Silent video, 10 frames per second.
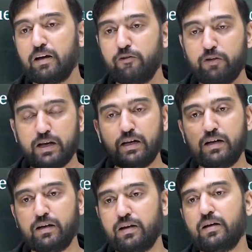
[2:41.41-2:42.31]

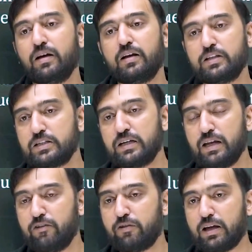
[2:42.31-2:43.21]
very rigidly,
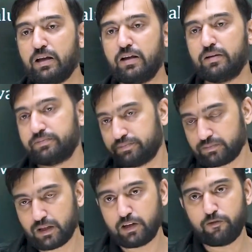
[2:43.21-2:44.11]
very
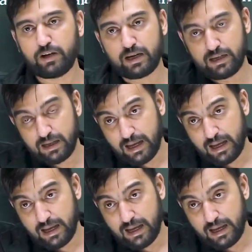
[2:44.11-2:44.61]
difficult,